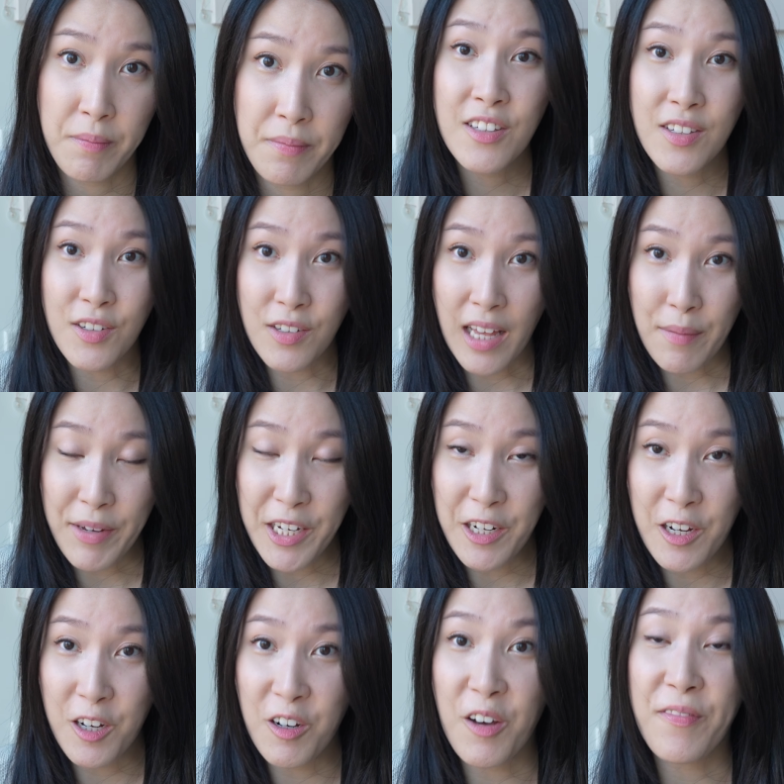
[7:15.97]
So let me
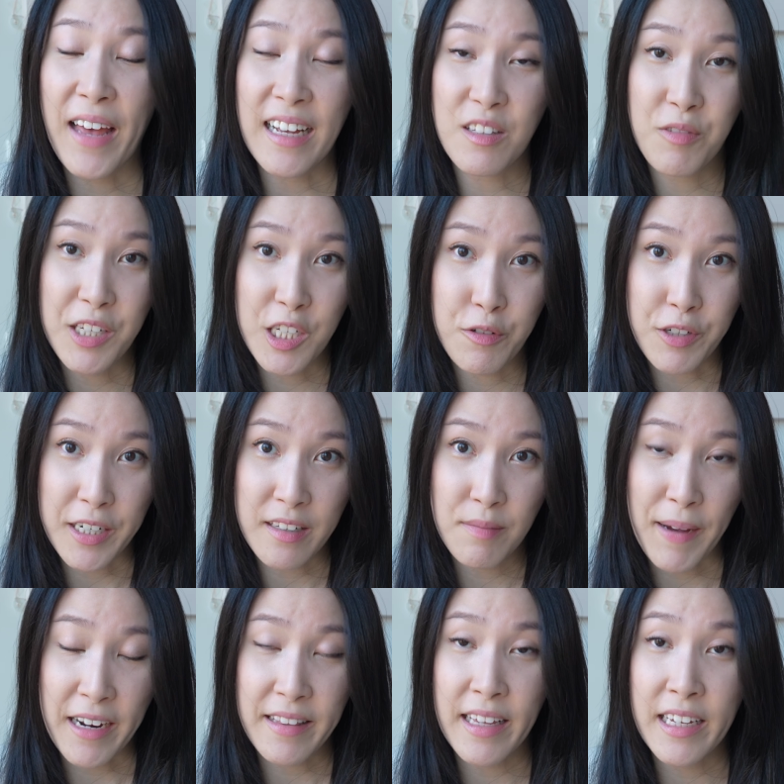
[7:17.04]
know if that's what you were
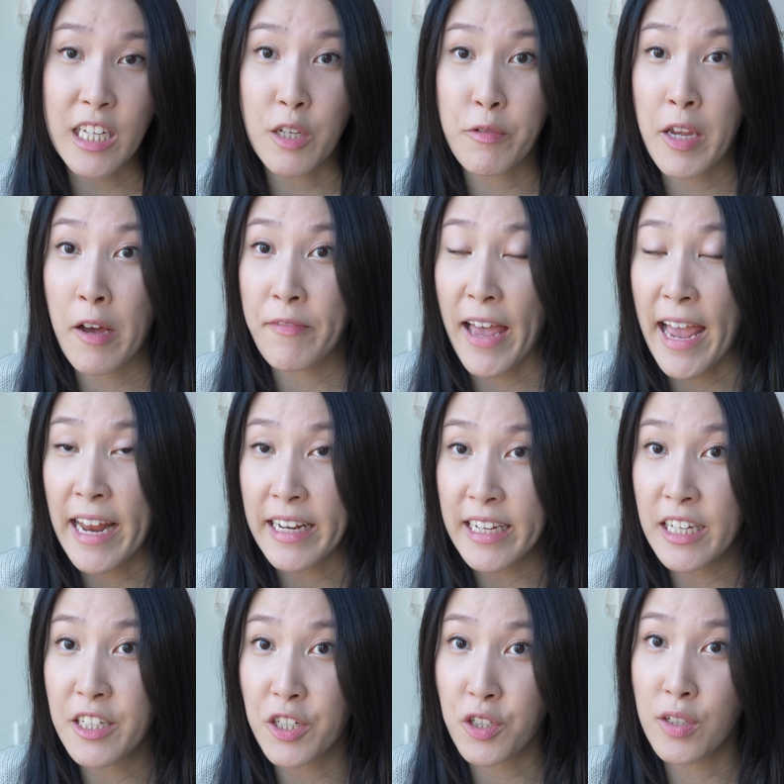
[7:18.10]
expecting. If you have any
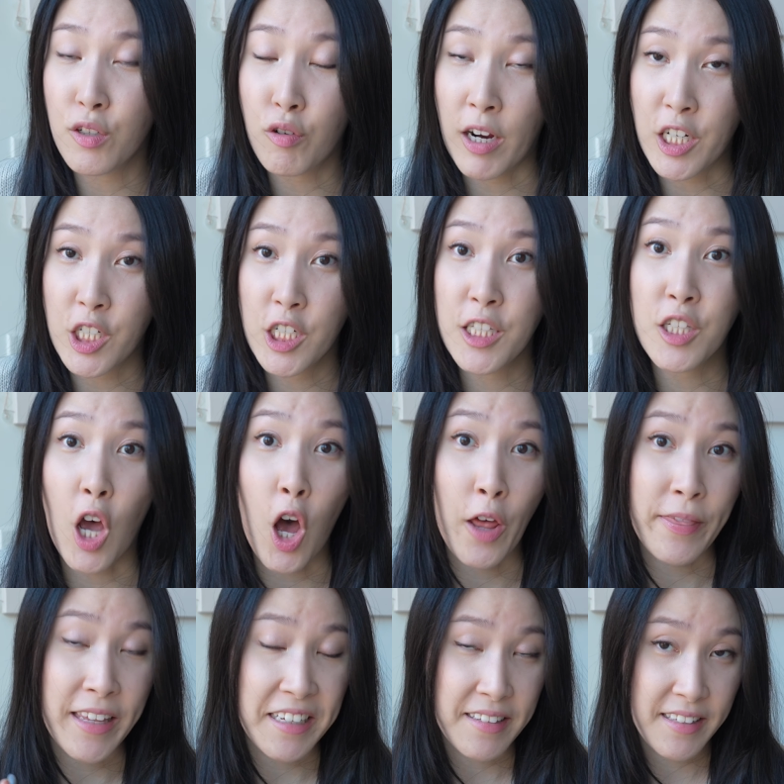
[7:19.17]
additional questions
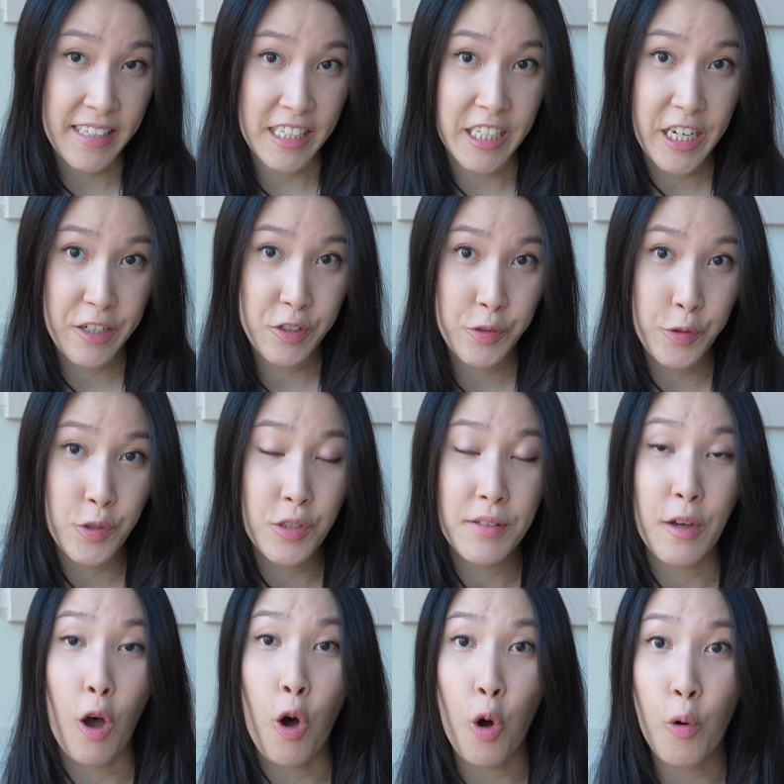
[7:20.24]
on these skincare tools,
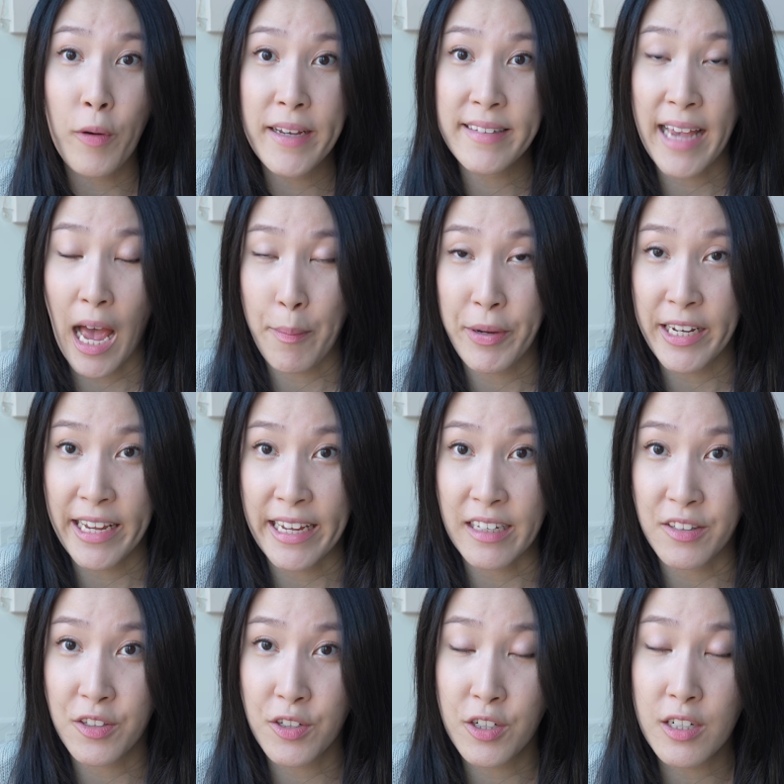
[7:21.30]
always happy to
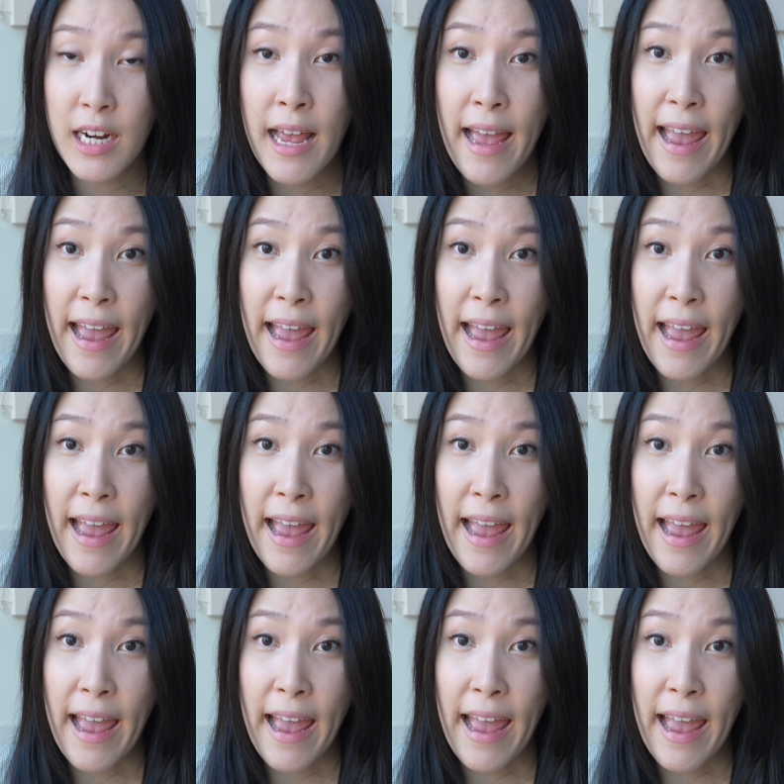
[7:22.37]
answer.